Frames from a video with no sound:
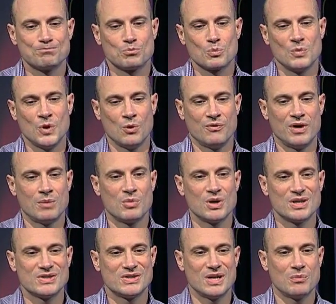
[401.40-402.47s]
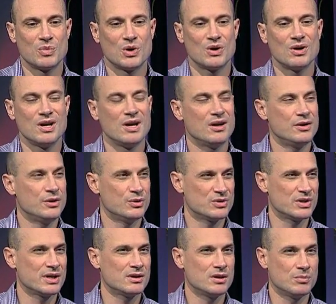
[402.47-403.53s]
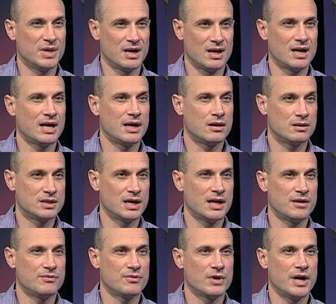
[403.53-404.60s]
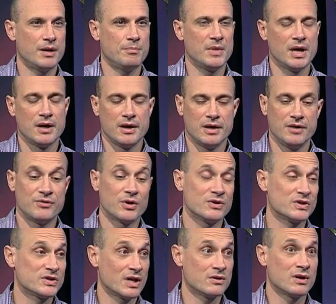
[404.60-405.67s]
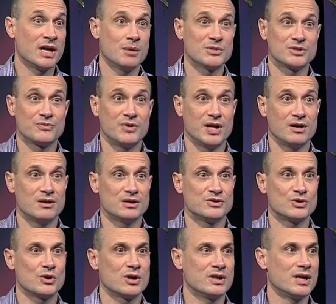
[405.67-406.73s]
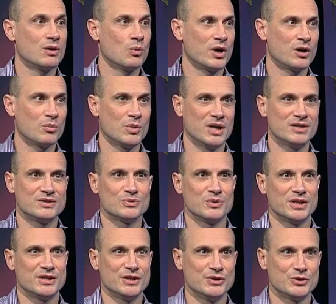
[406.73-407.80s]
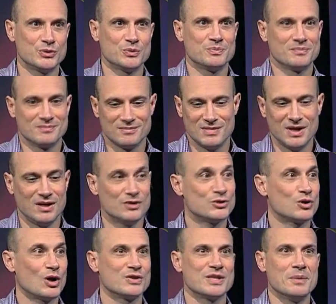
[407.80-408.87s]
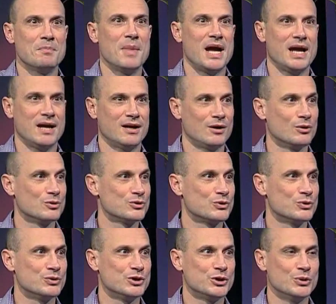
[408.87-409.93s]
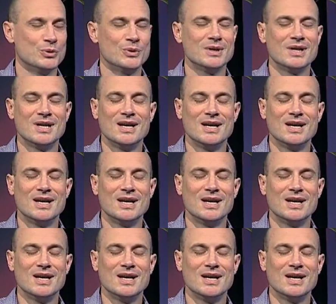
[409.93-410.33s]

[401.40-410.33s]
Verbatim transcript: November, December, usually a little bit higher time frame. If you're in the southern hemisphere, it's during their winter months, which is uh, starts in May and goes through June,